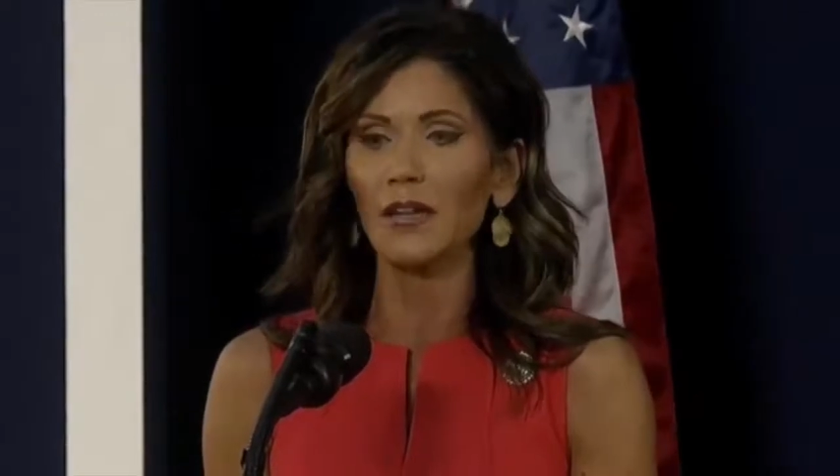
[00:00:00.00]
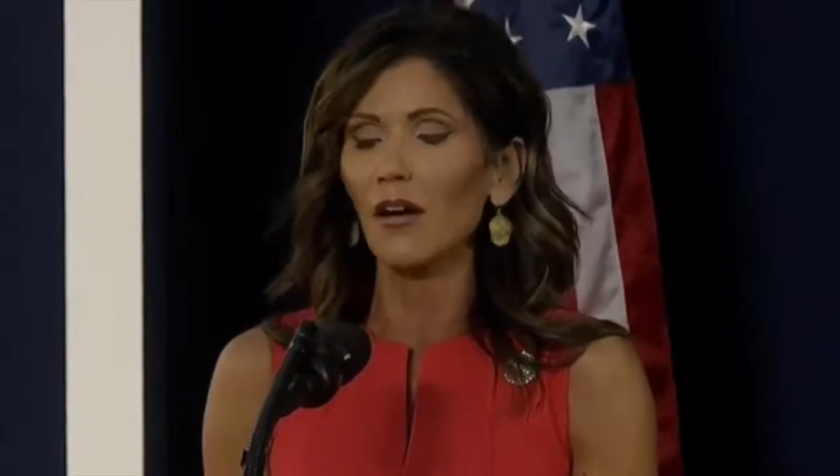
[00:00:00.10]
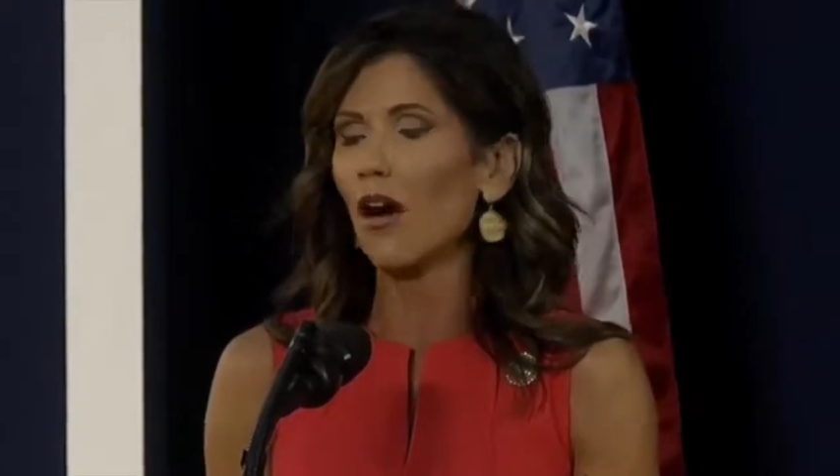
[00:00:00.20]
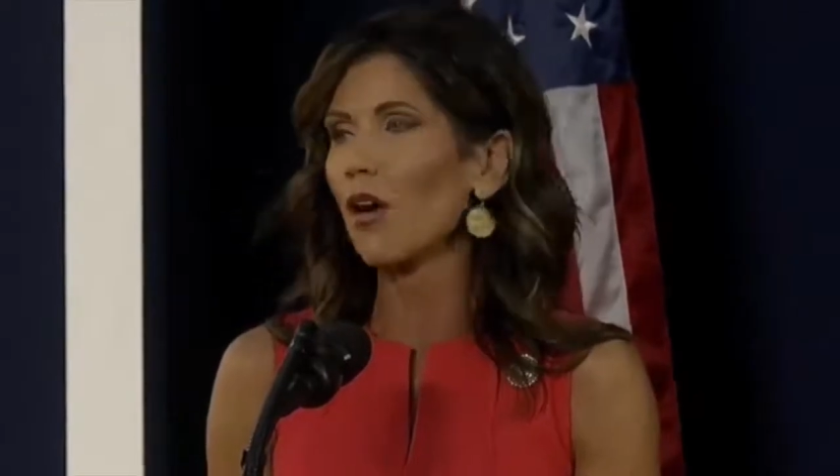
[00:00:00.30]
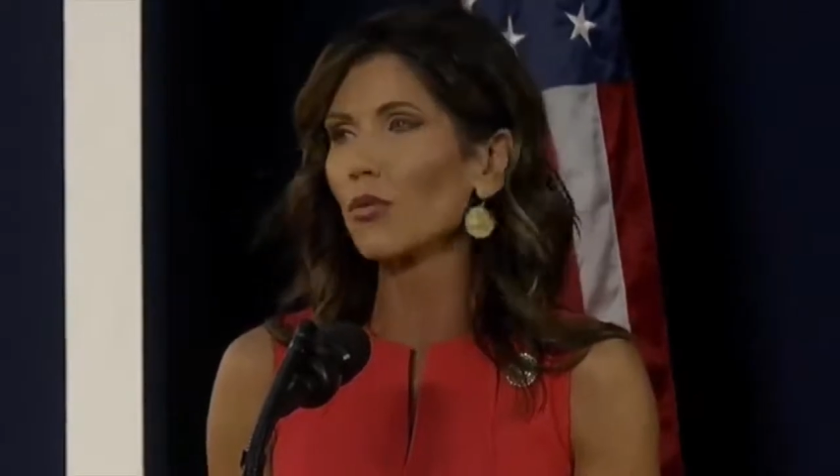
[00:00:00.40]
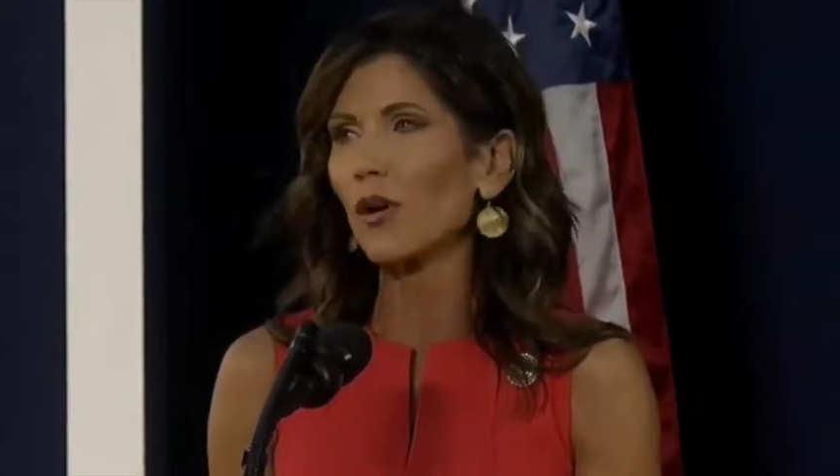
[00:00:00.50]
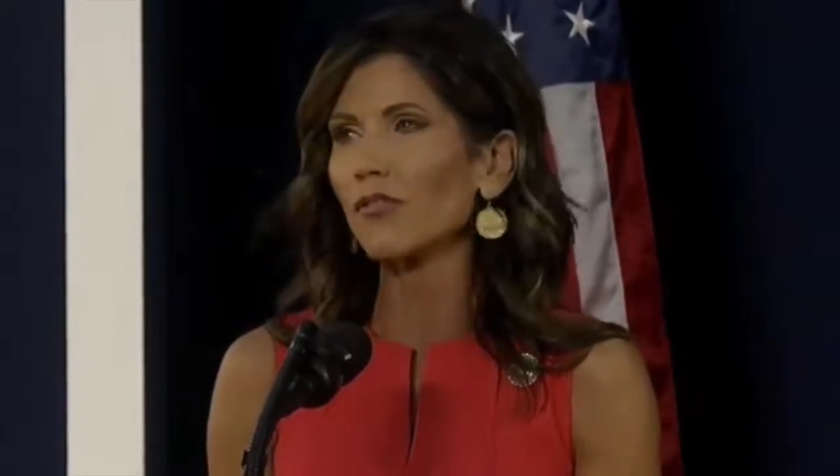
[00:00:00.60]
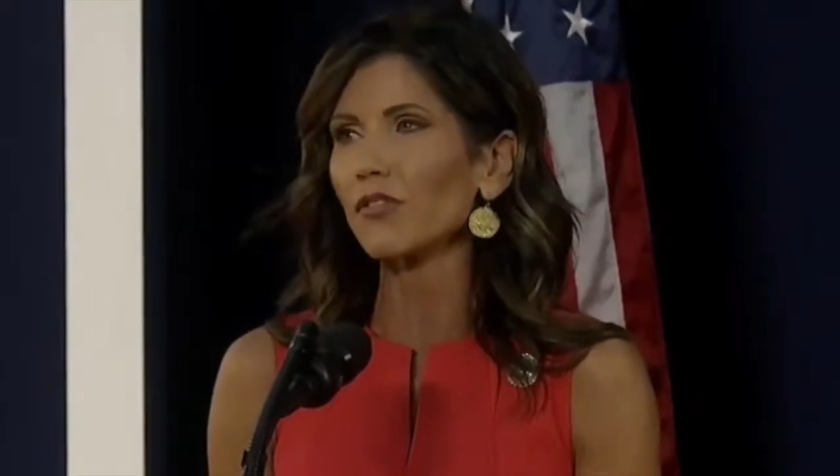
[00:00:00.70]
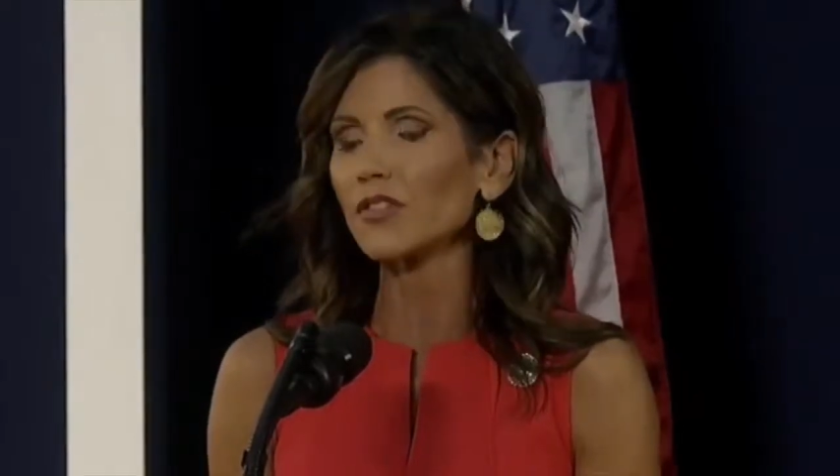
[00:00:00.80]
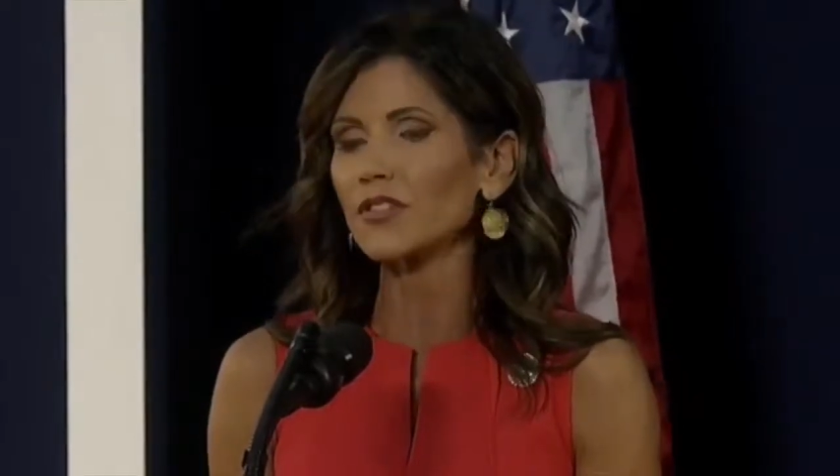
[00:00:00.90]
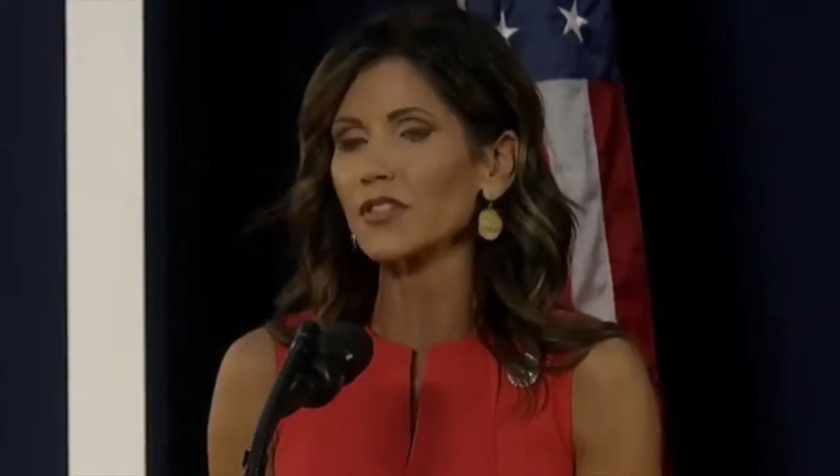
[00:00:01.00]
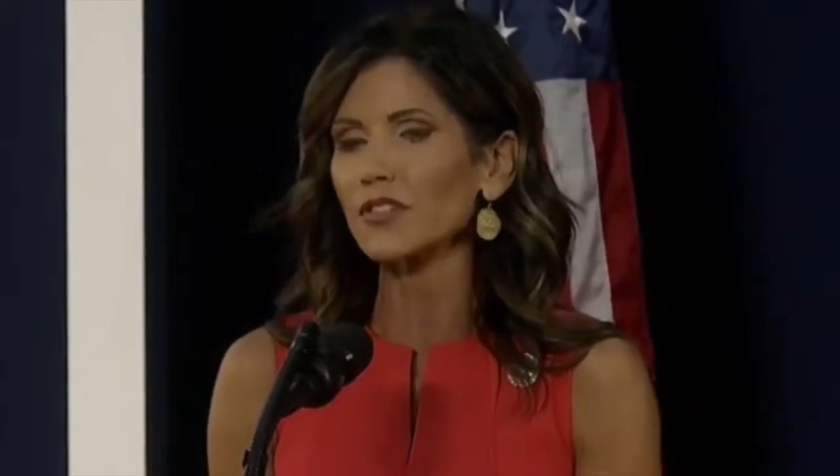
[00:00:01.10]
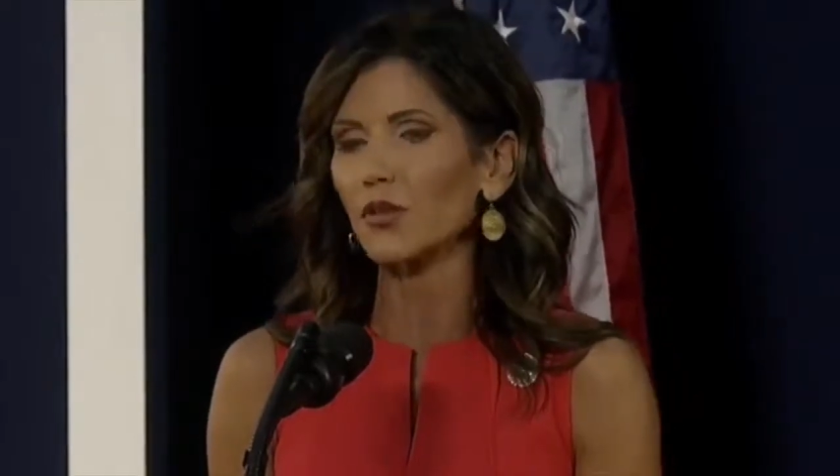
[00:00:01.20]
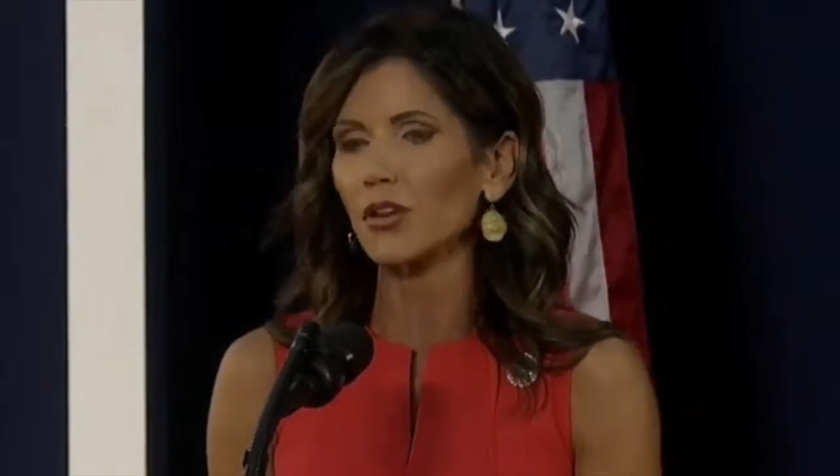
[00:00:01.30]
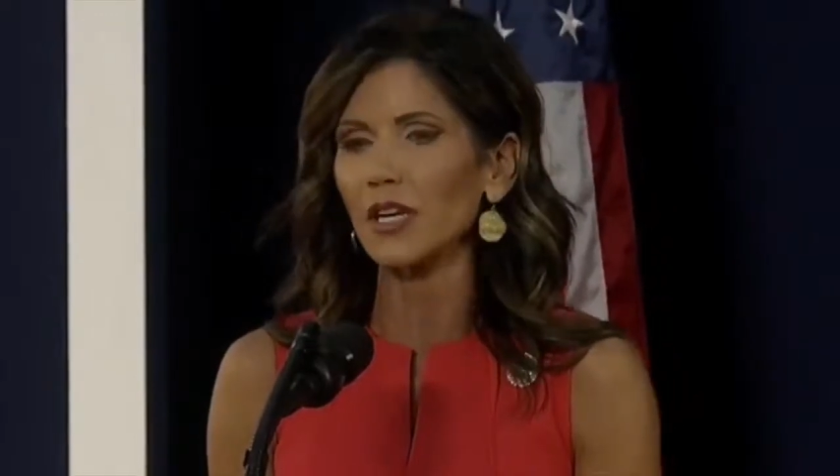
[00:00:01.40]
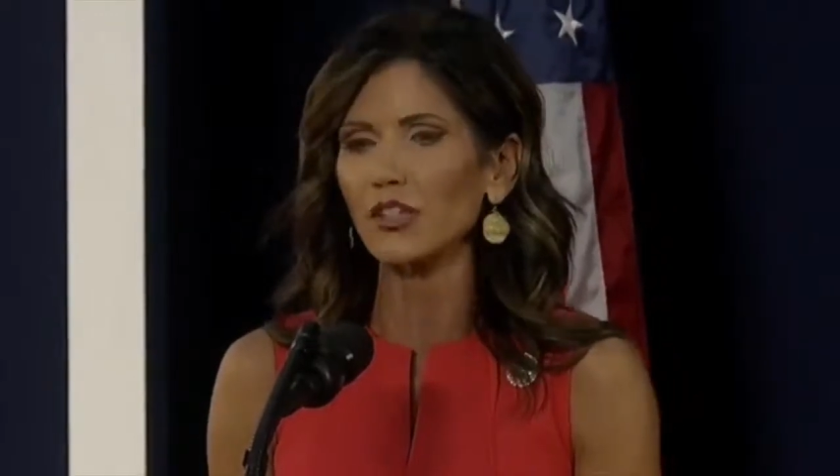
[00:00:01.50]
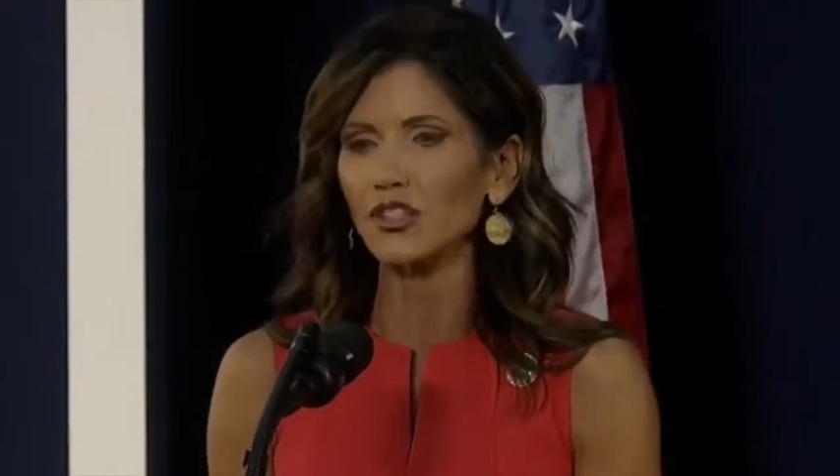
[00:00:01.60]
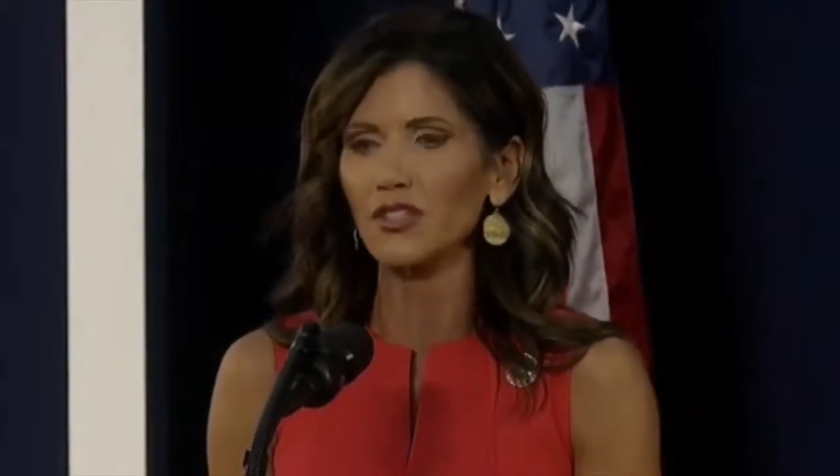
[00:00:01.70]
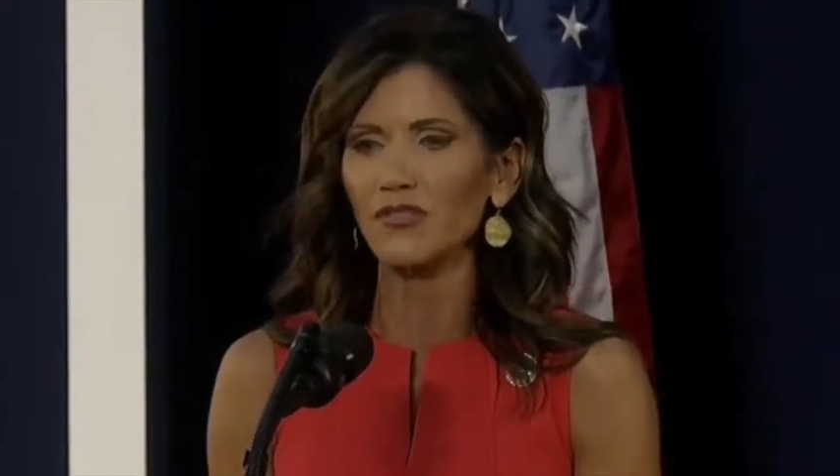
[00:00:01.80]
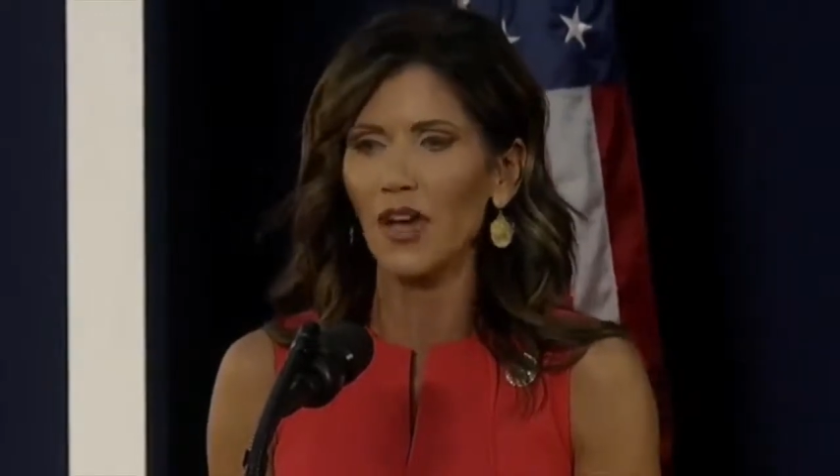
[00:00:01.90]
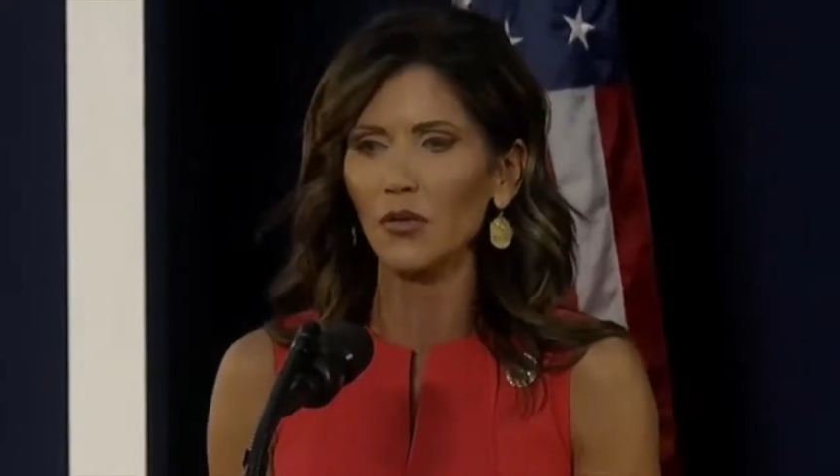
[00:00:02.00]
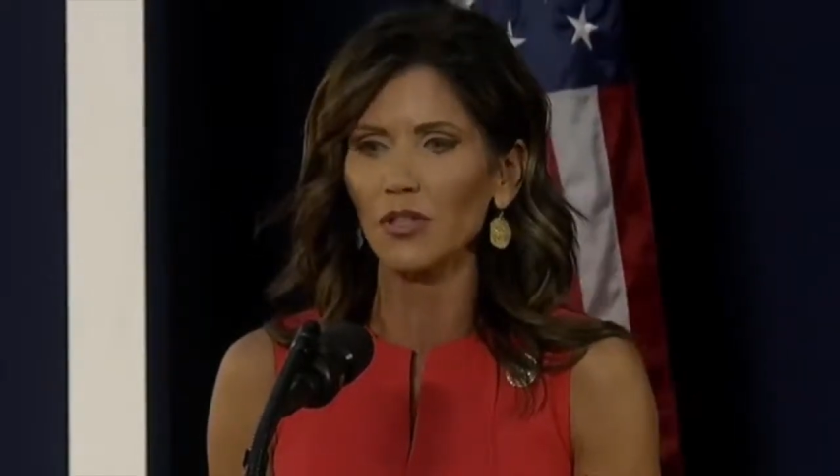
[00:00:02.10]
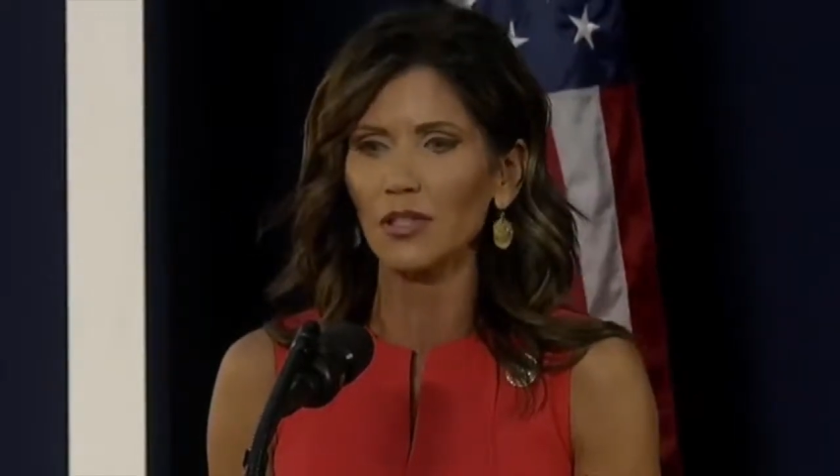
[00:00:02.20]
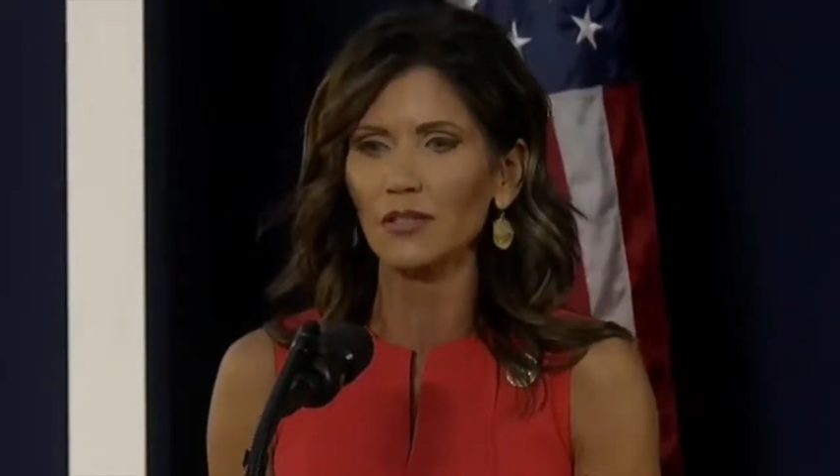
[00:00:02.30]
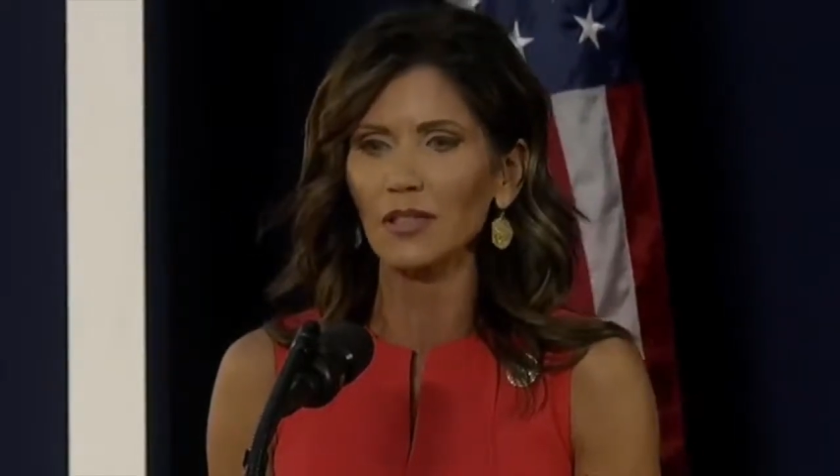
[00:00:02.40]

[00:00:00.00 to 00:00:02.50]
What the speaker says: all references to our nation's founding